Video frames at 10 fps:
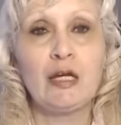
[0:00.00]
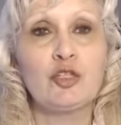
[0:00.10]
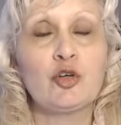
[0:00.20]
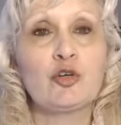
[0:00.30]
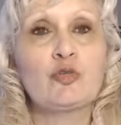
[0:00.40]

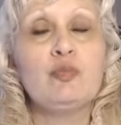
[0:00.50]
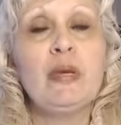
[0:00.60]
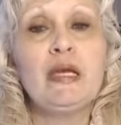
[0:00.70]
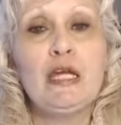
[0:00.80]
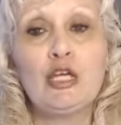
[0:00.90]
and you're
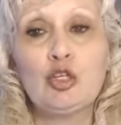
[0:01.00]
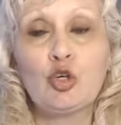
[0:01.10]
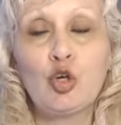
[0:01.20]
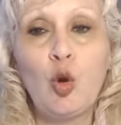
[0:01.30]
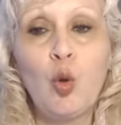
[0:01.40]
meeting
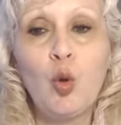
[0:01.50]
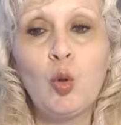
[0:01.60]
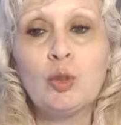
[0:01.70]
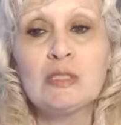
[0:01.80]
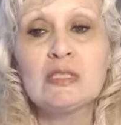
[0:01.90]
your
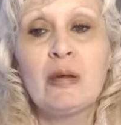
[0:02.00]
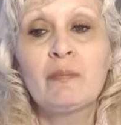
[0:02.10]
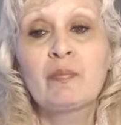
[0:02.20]
goals